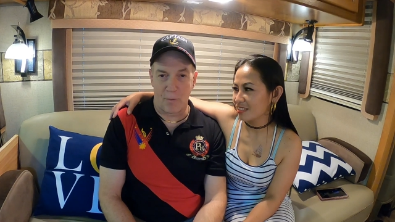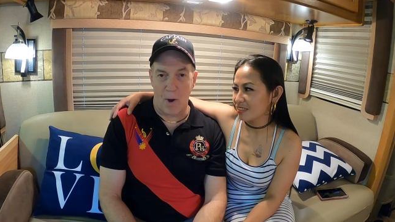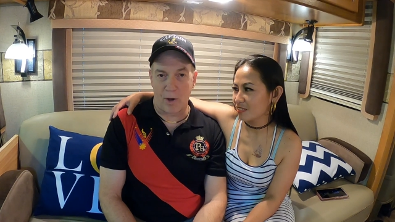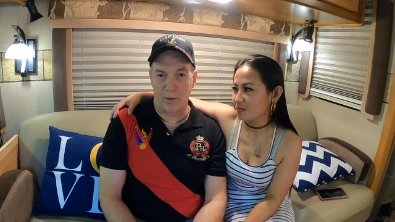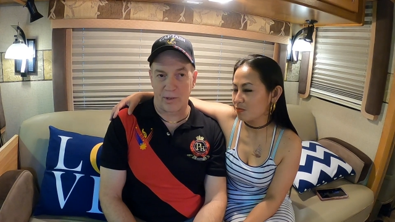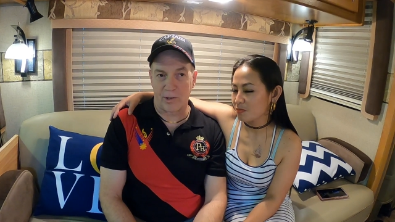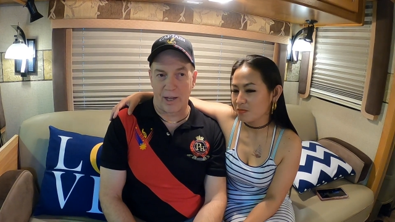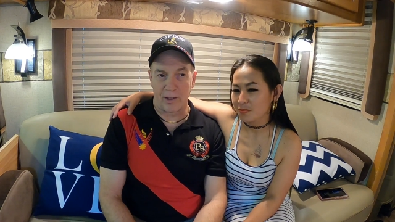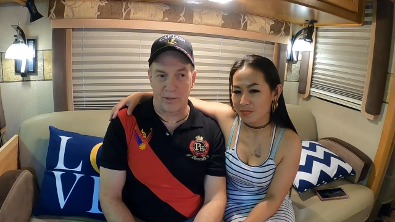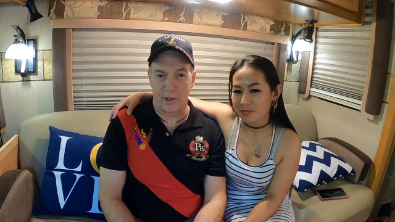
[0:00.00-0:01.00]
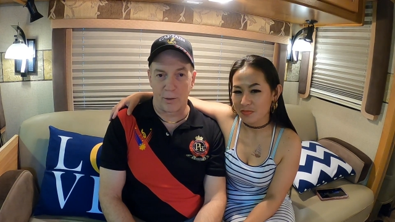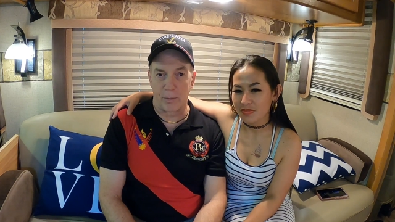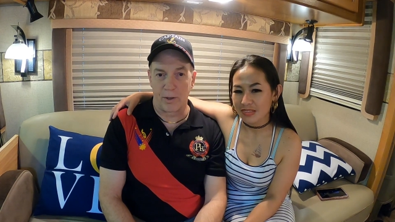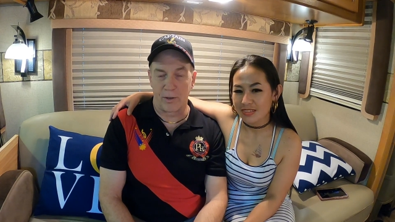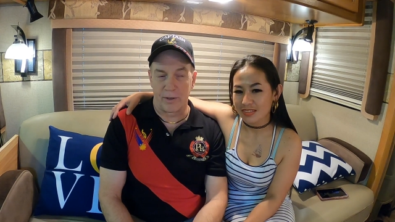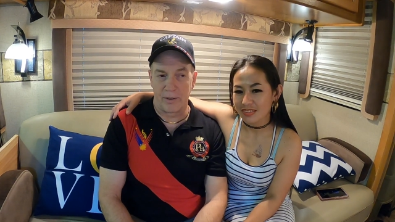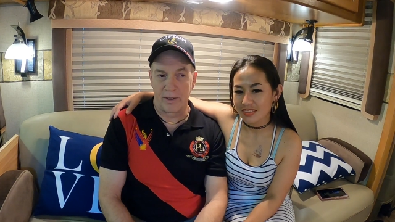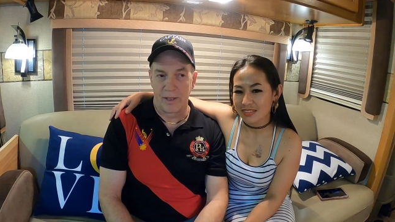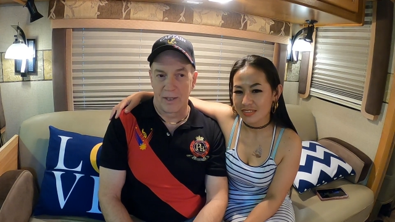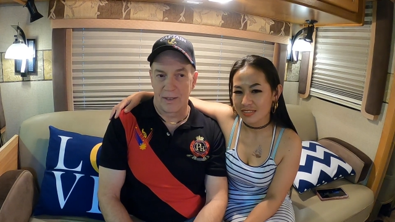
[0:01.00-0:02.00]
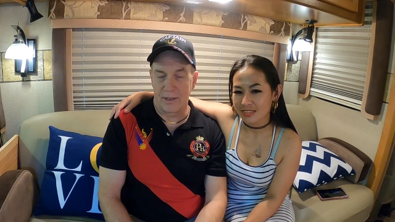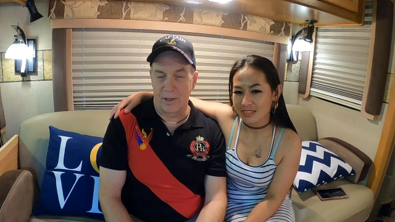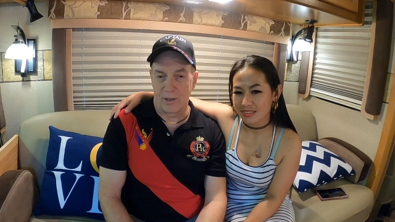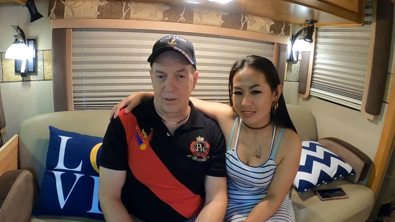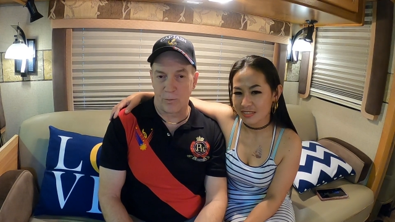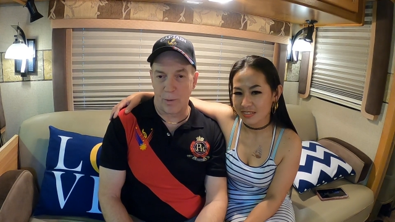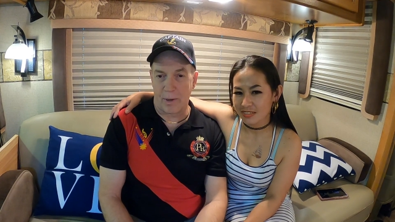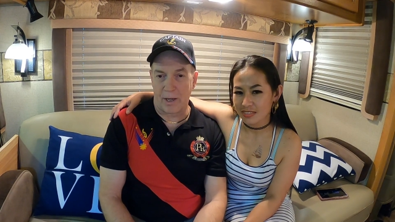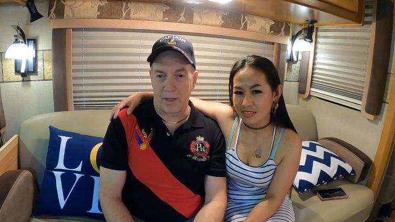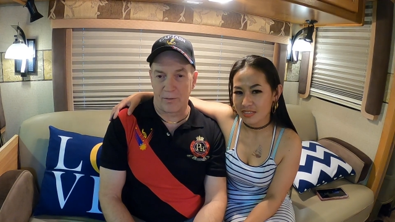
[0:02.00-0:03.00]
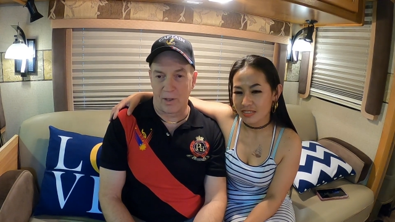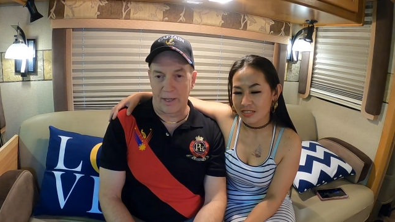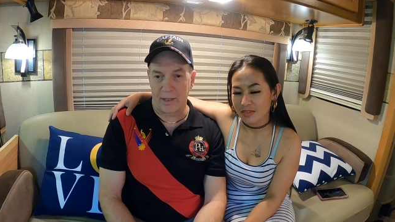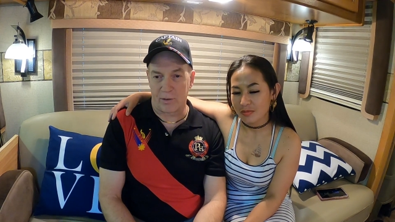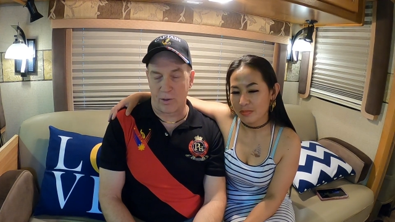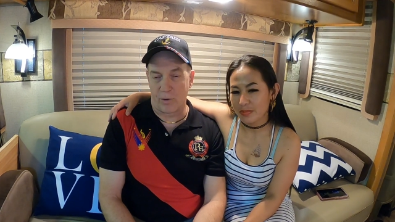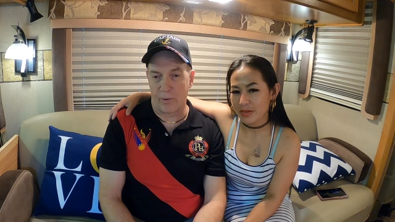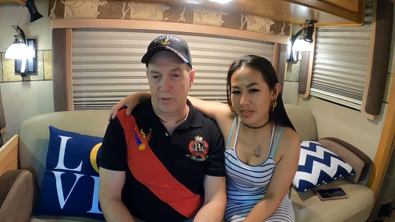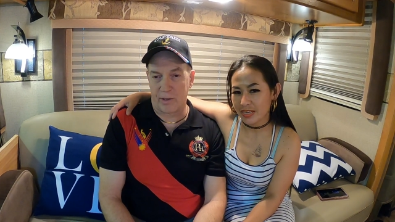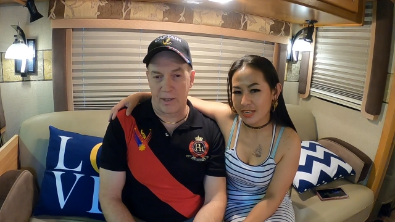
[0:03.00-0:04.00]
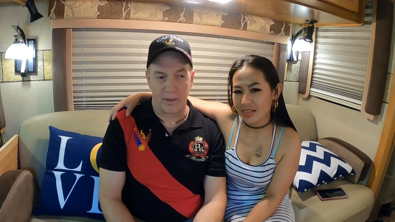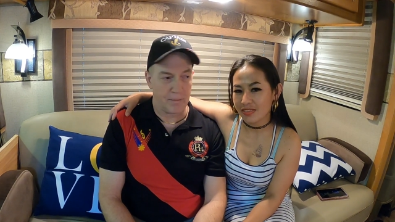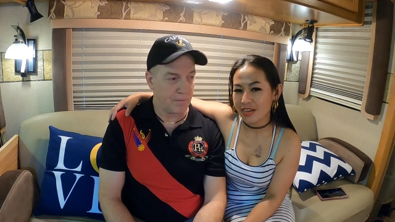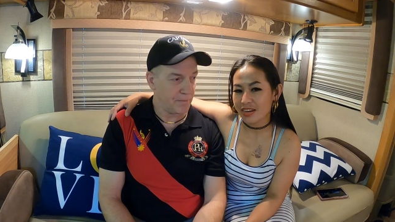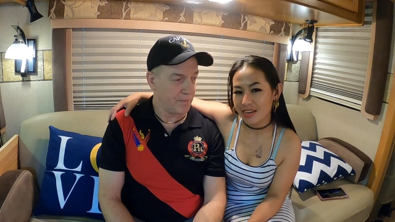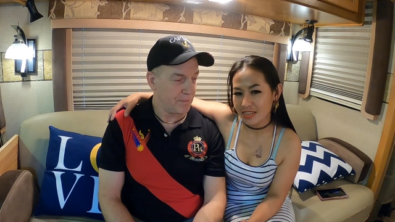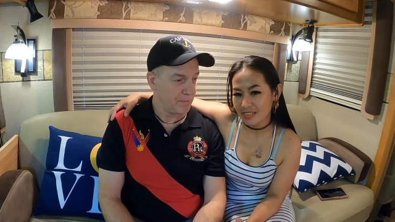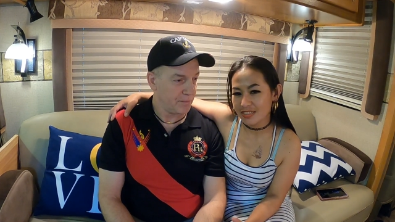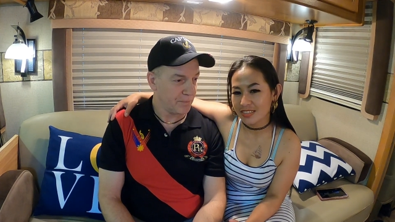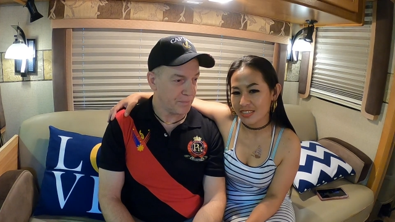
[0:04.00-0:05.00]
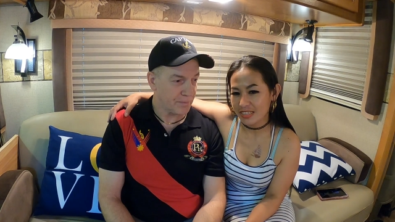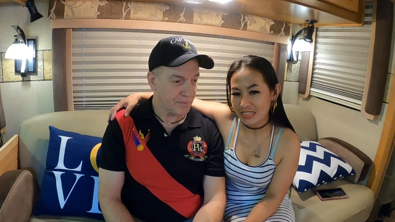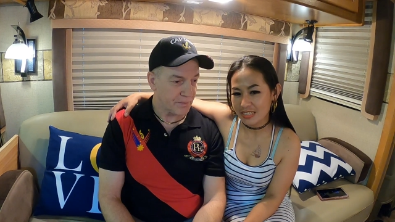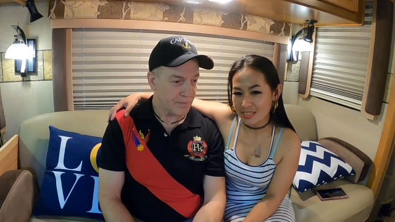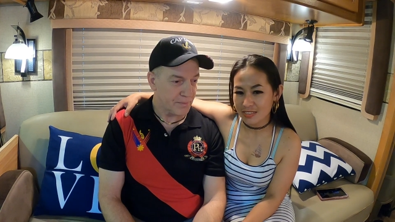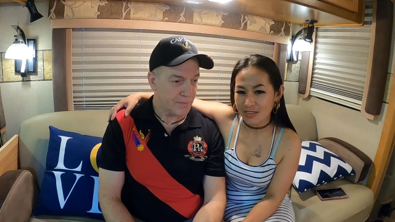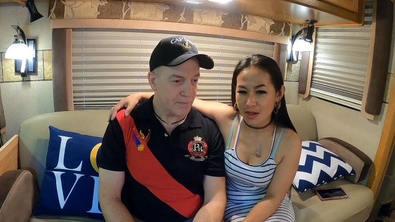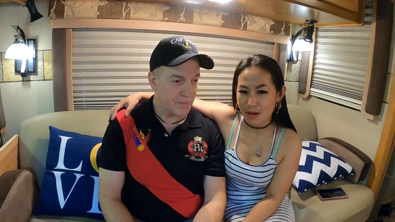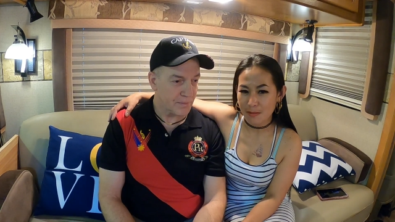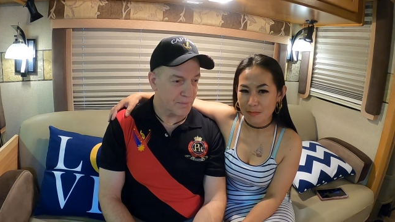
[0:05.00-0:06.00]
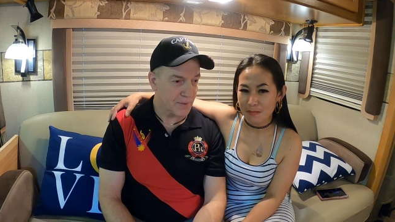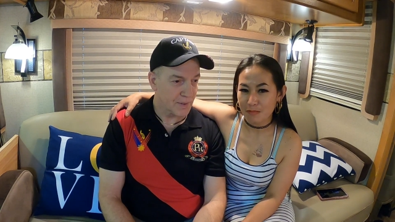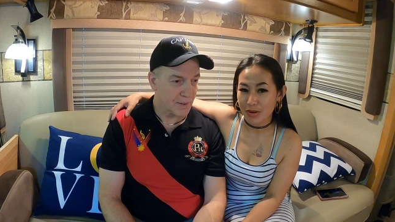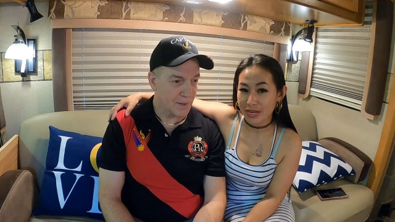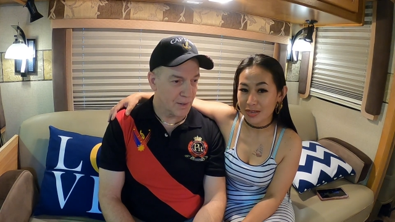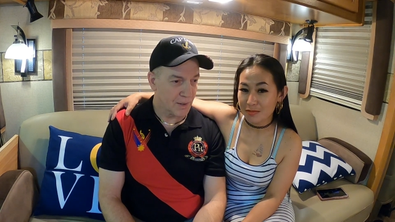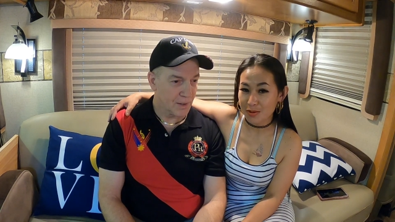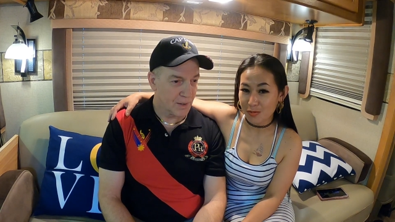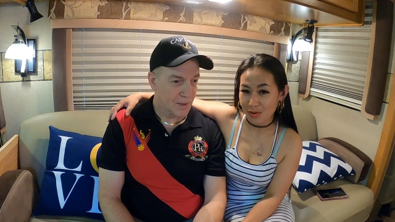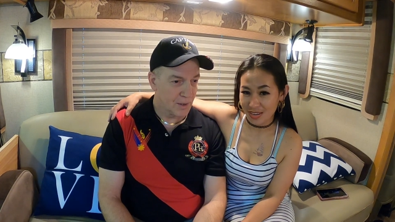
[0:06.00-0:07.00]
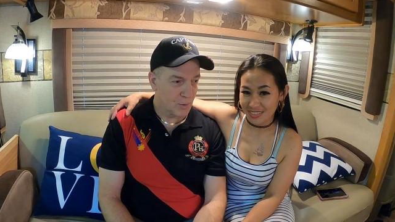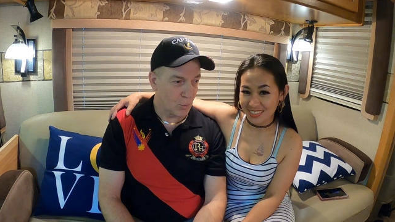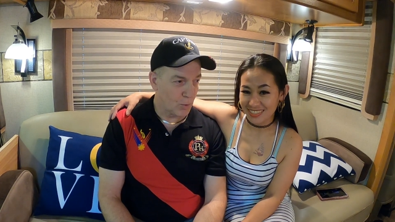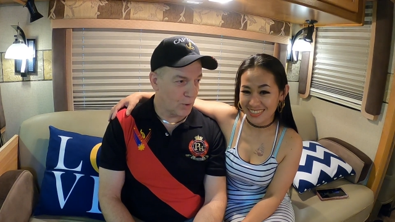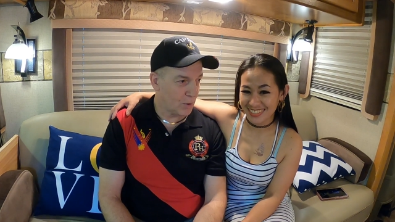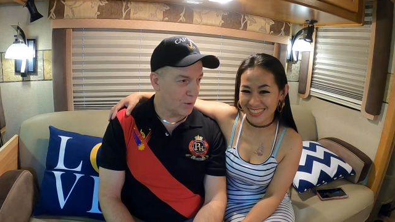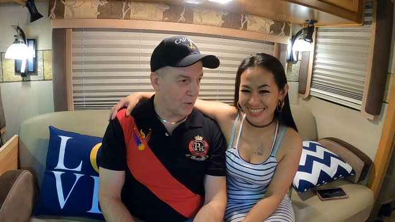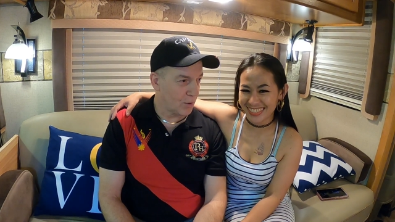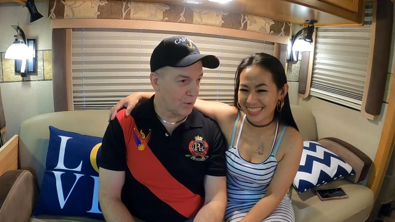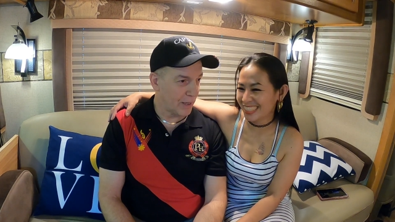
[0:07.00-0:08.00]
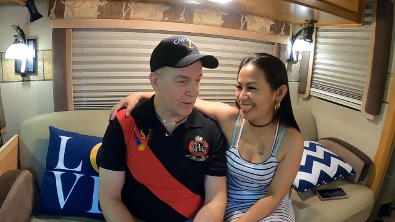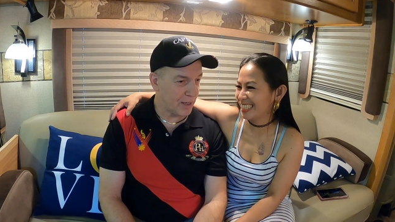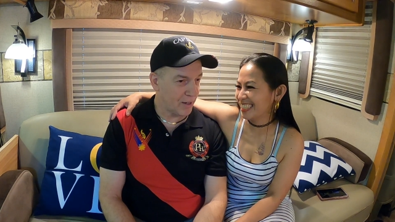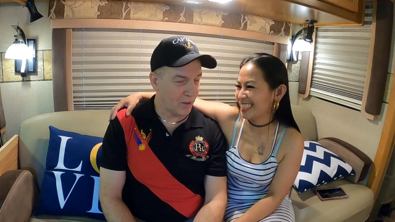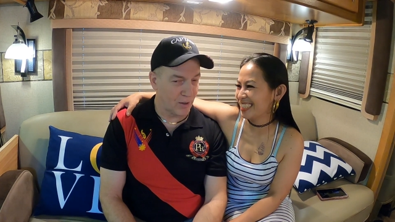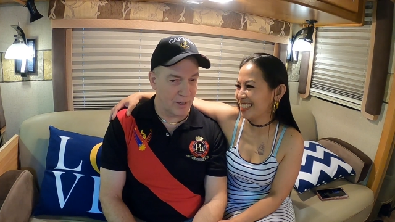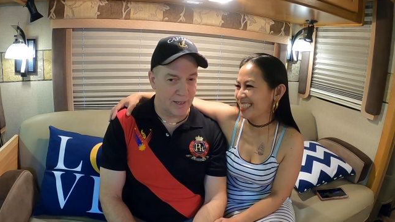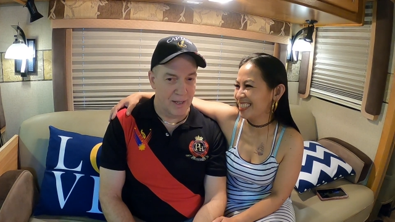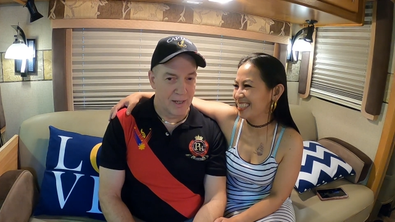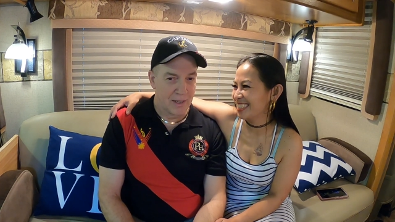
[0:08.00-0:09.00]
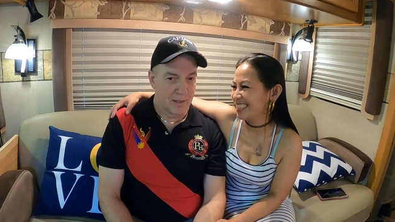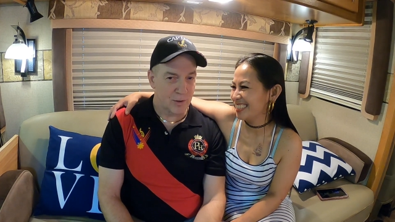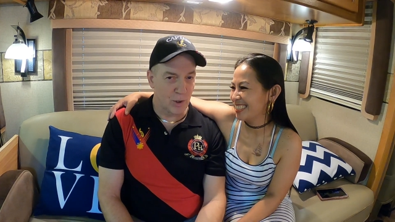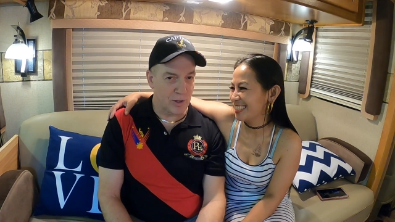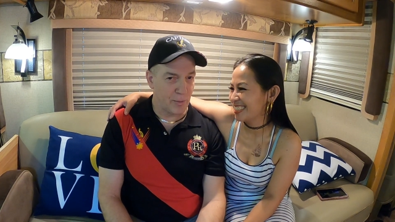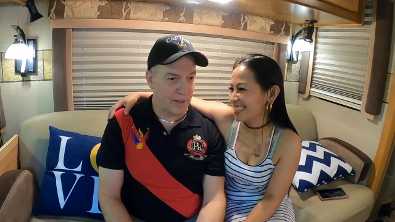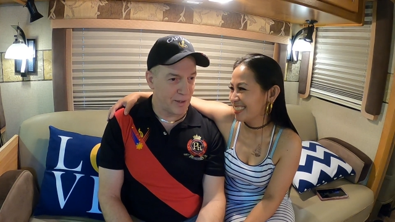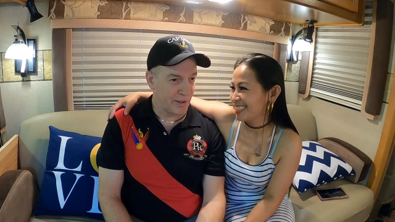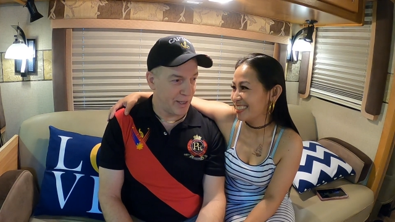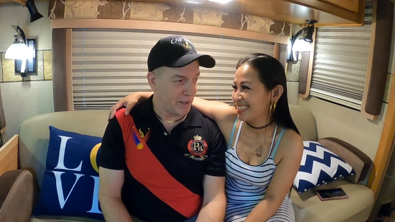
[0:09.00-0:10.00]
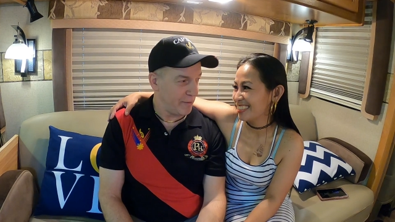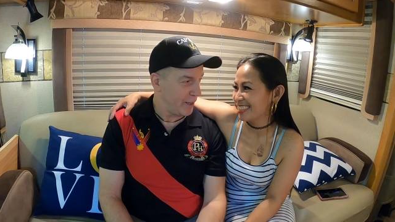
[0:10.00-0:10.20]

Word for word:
Speaker 1: of a modern style sailboat, and you know, we might not even like it. So but if we see it, at
Speaker 2: the end, it ends up my number one.
Speaker 1: Whoa, that's kind of early. So should we just end the